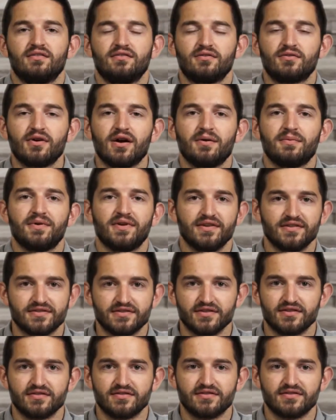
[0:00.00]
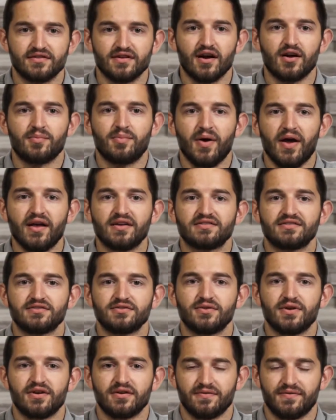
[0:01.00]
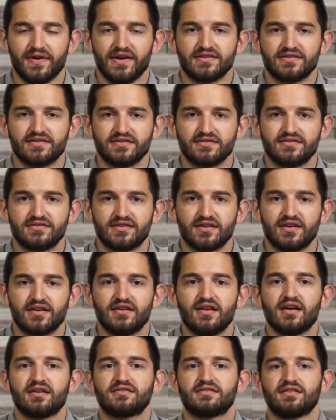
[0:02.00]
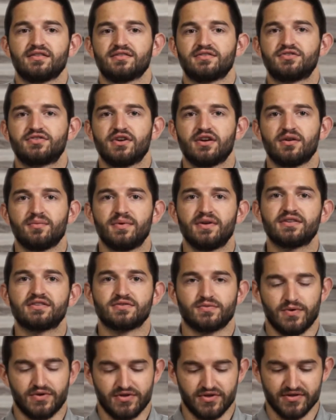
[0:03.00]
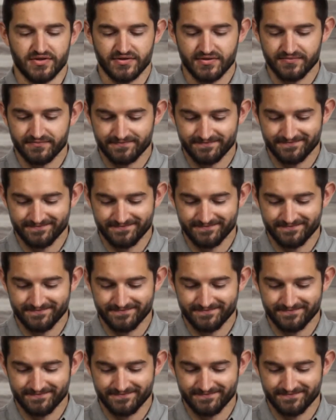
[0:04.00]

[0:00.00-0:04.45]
The grommet inserts are pass-through interfaces to connect to the ShareMe switchers.